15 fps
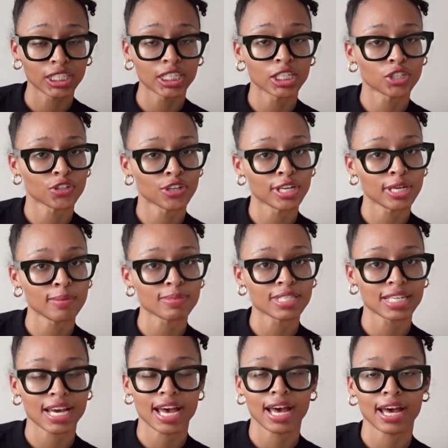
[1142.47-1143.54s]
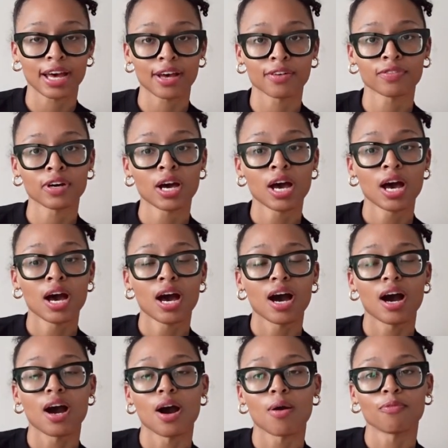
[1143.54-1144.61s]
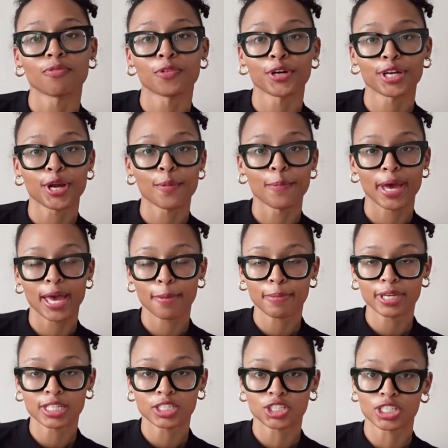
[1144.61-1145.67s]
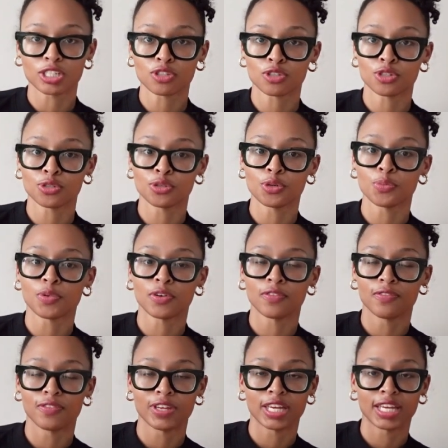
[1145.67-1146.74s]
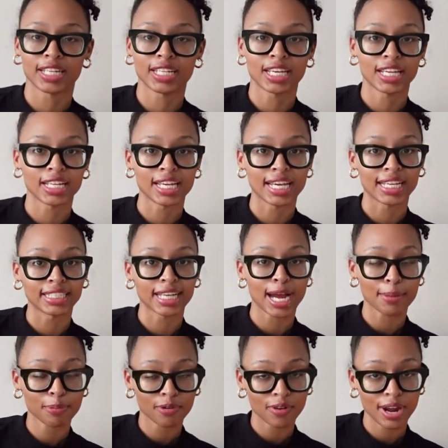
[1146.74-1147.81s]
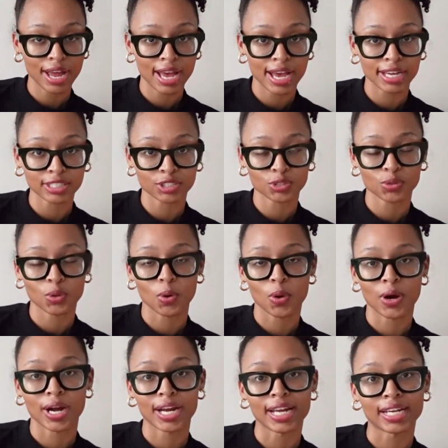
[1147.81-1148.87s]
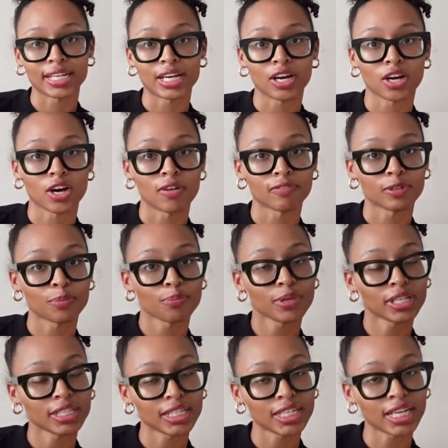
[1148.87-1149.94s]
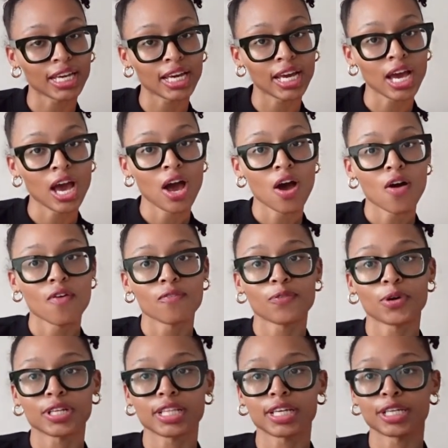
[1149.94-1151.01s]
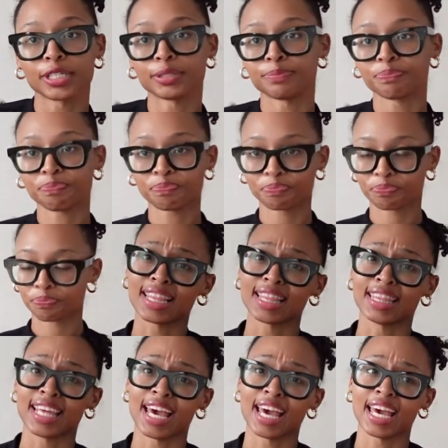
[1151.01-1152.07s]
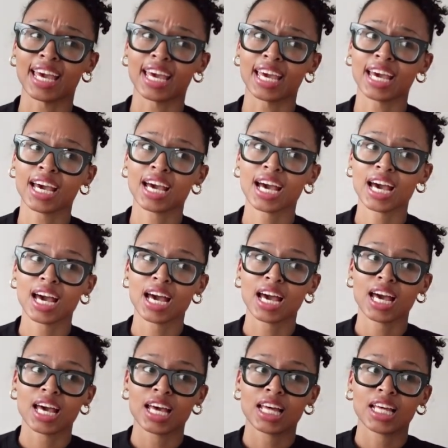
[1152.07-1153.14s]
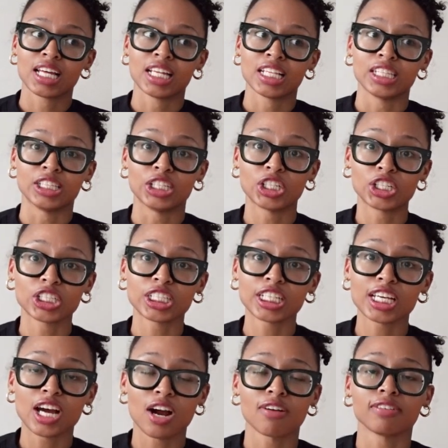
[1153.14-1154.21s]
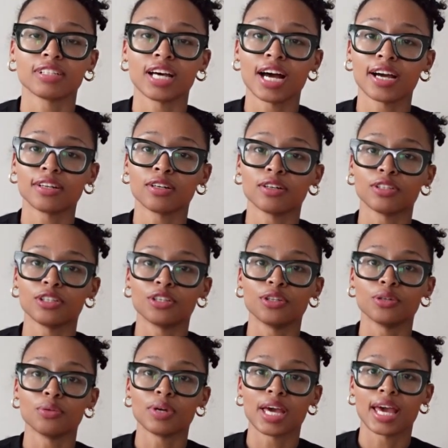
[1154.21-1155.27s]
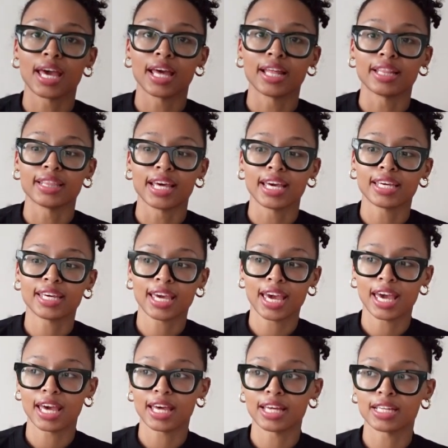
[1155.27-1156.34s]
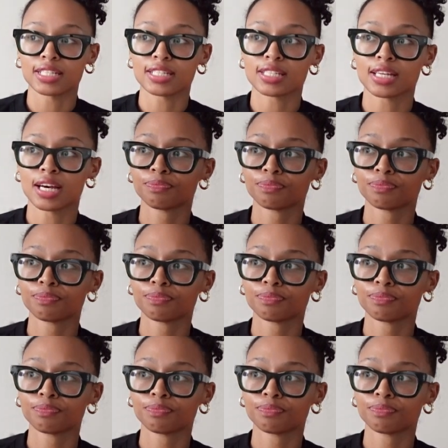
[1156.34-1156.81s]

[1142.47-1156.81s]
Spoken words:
good creams to have for your baby, just to prevent any diaper rash or any uncomfortability for them. They literally are relying on you, and they can't